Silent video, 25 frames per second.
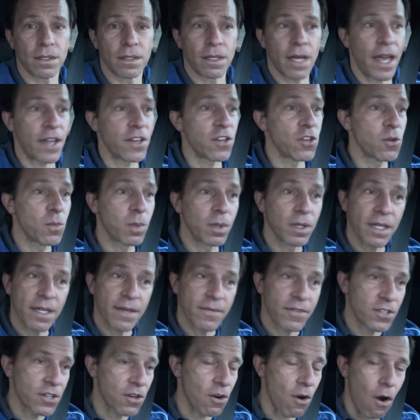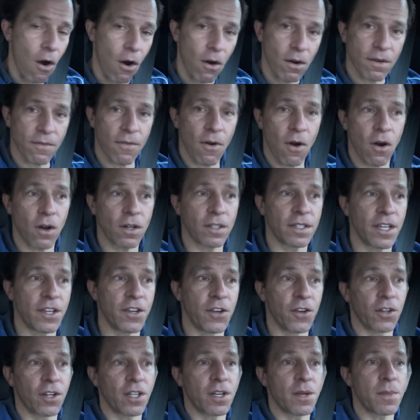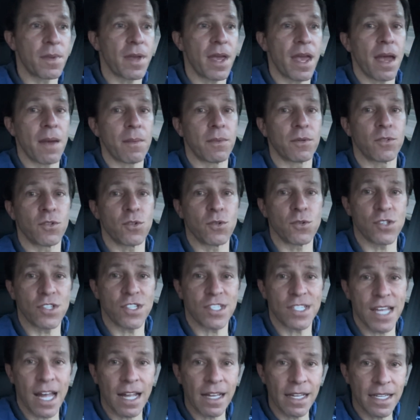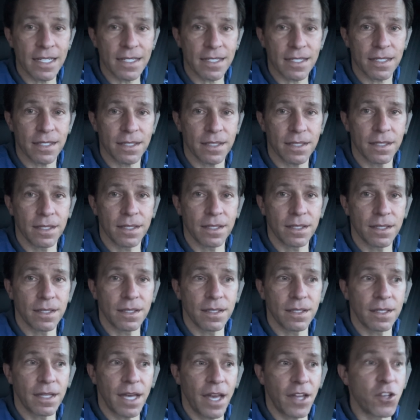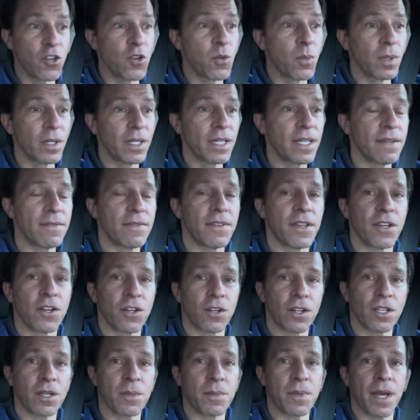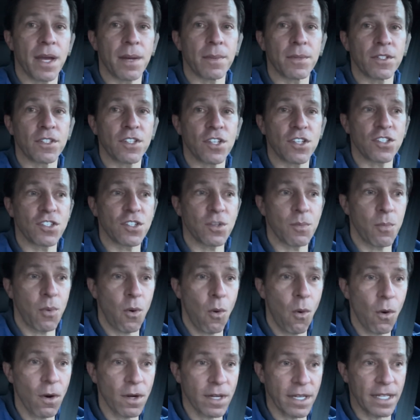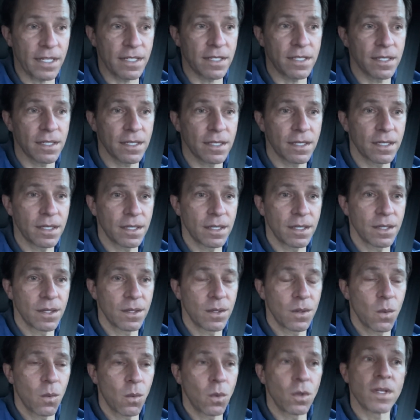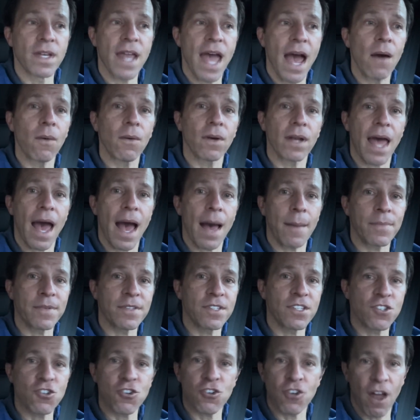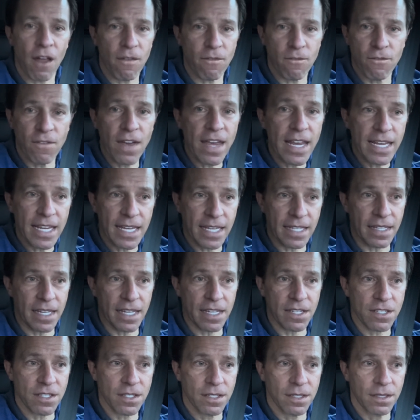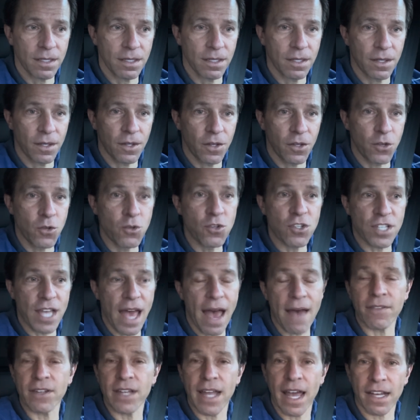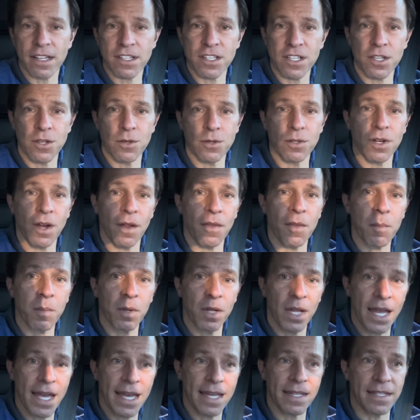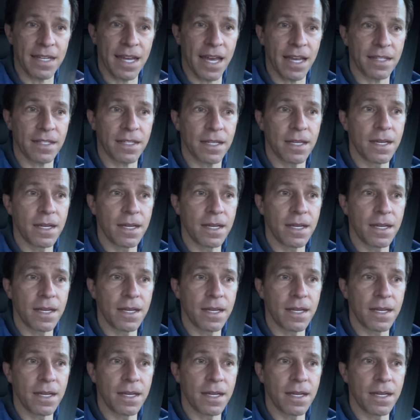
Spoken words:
and you believe in your heart of heart that you're going to be able to sell it, and you believe that you're going to be able to support it, well, now what happens is you're not faking this. You just haven't executed on the plan yet.